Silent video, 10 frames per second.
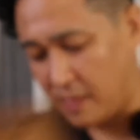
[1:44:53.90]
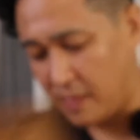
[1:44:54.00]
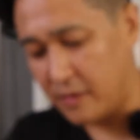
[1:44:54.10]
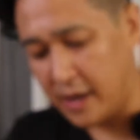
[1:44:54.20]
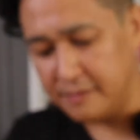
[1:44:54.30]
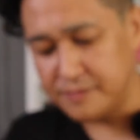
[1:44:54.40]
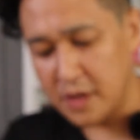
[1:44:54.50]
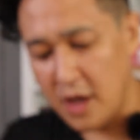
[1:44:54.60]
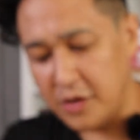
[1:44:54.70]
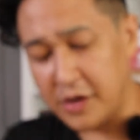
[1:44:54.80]
Okay.
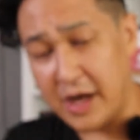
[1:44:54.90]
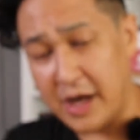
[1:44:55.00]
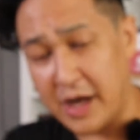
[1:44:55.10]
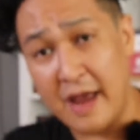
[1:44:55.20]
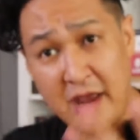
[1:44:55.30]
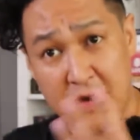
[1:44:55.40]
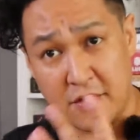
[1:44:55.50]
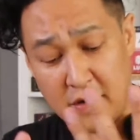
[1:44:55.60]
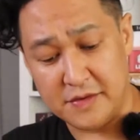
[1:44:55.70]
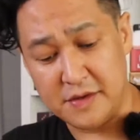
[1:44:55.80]
You're going to have a hand of
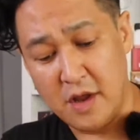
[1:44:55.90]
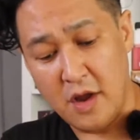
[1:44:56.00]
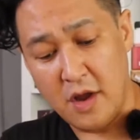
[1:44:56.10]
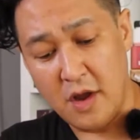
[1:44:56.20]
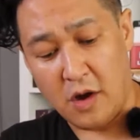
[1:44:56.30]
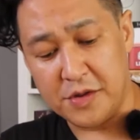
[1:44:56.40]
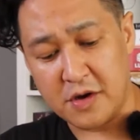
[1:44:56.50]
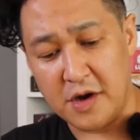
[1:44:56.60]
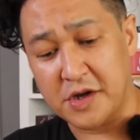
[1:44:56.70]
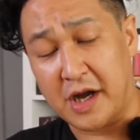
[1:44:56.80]
cards. All the
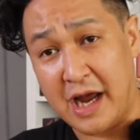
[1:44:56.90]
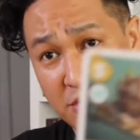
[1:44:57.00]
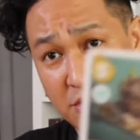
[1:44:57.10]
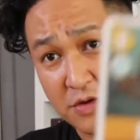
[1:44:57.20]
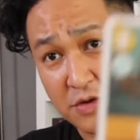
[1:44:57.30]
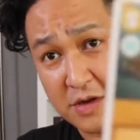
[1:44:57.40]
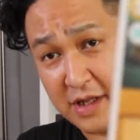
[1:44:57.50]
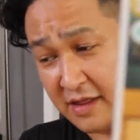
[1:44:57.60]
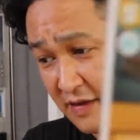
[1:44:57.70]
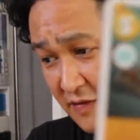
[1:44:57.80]
cards are going to kind of look like
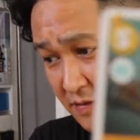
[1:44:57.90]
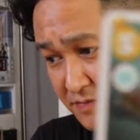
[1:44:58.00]
this.